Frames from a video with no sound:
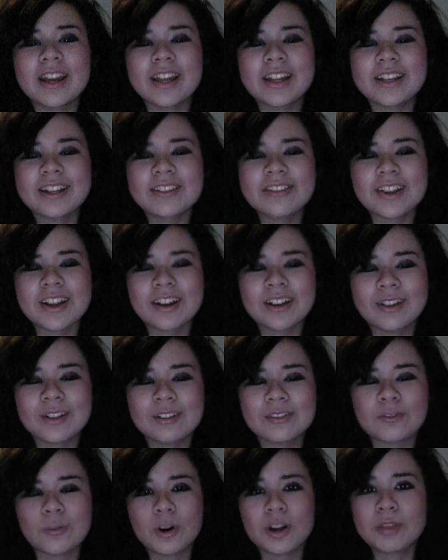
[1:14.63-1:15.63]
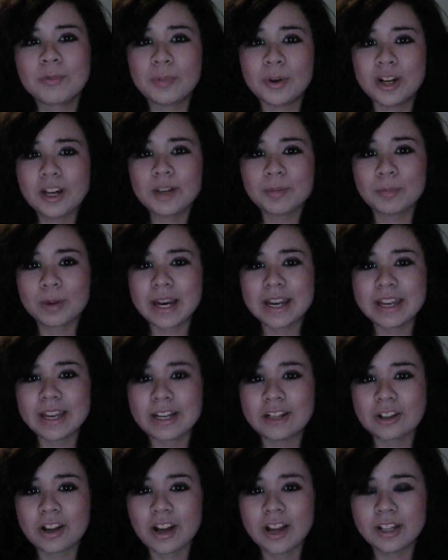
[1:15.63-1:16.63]
in the 4th book,
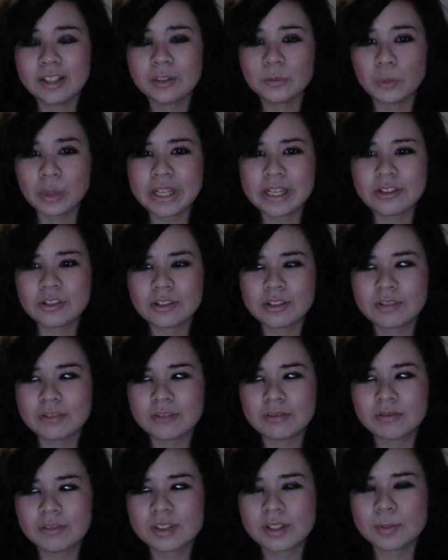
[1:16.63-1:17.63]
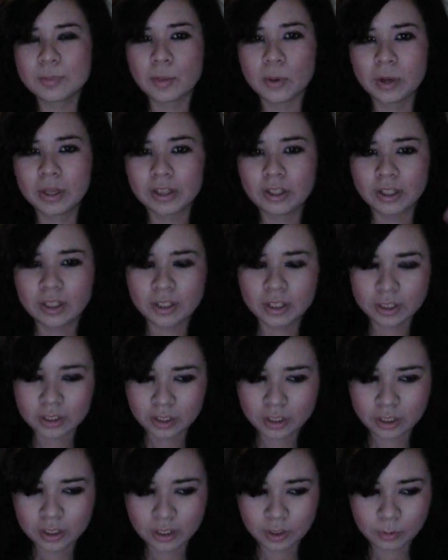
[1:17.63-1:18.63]
Breaking Dawn, which, spoiler
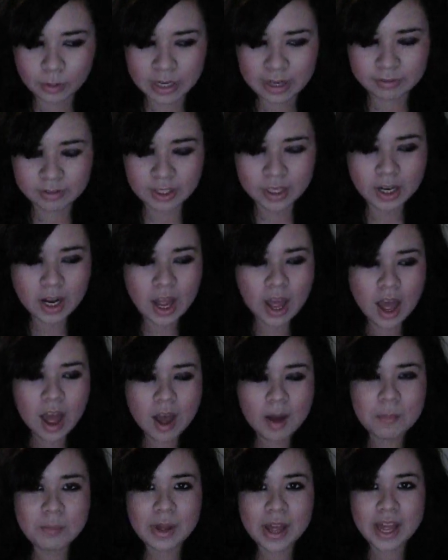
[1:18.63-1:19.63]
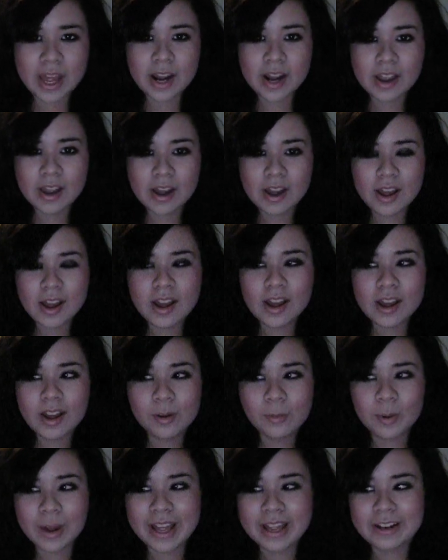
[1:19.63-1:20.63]
alert or whatever, but
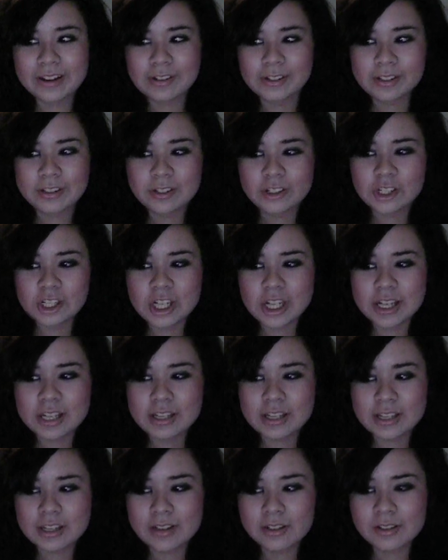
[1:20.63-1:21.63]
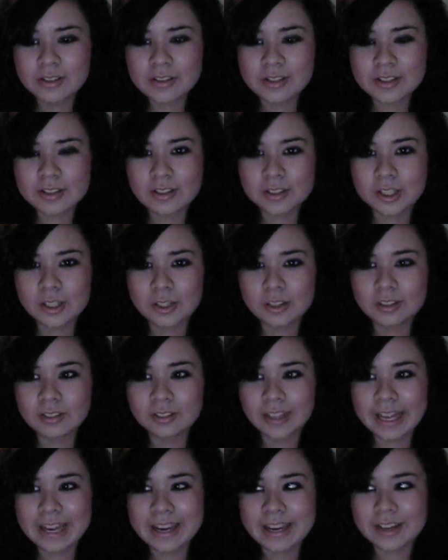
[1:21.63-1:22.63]
when she's
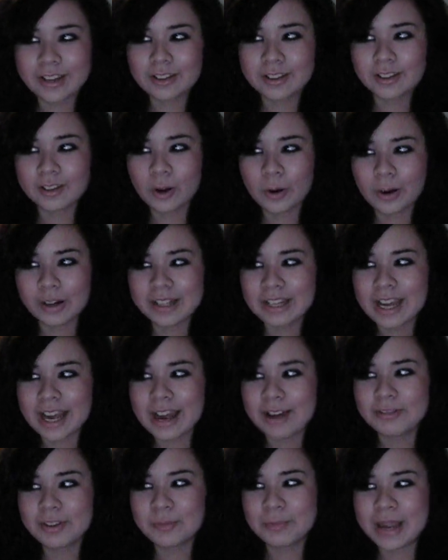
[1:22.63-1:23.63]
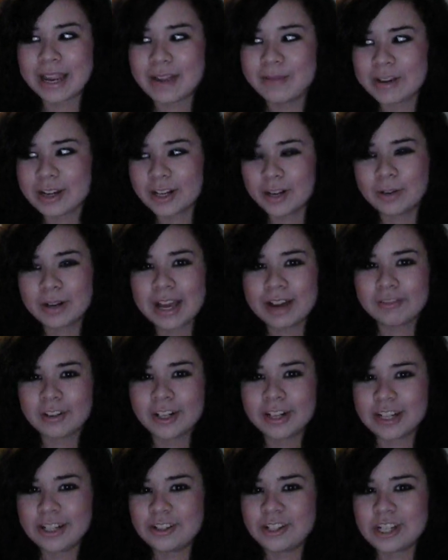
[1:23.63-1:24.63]
like going to have the baby or
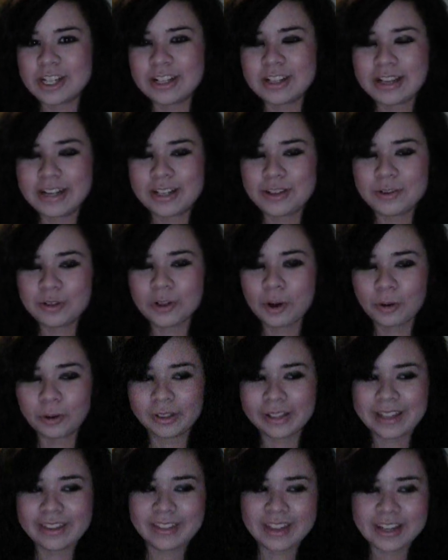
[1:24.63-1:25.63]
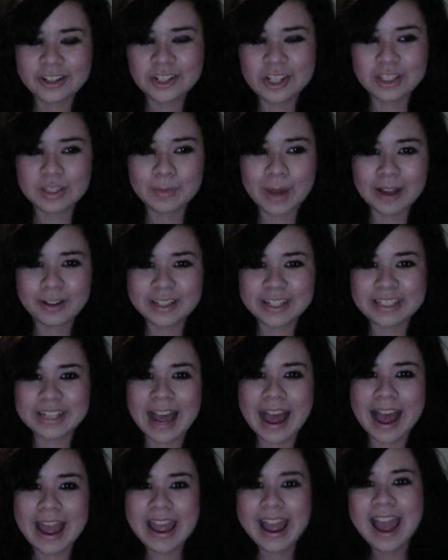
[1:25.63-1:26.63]
whatever, and you totally think she's about to
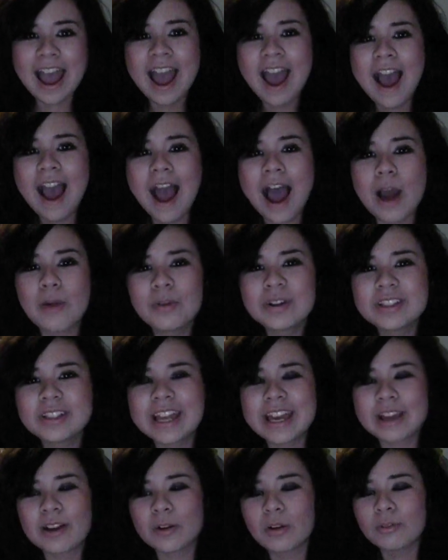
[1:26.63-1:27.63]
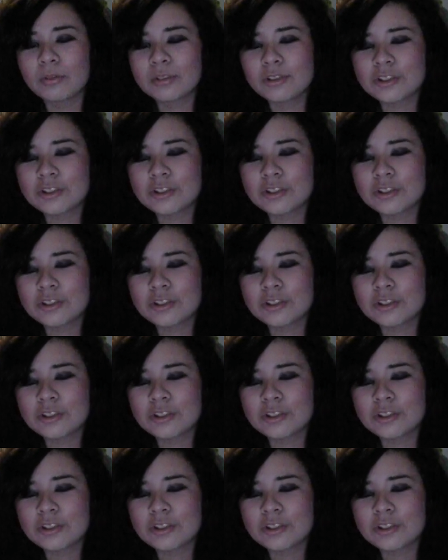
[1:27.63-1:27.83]
die, I was like,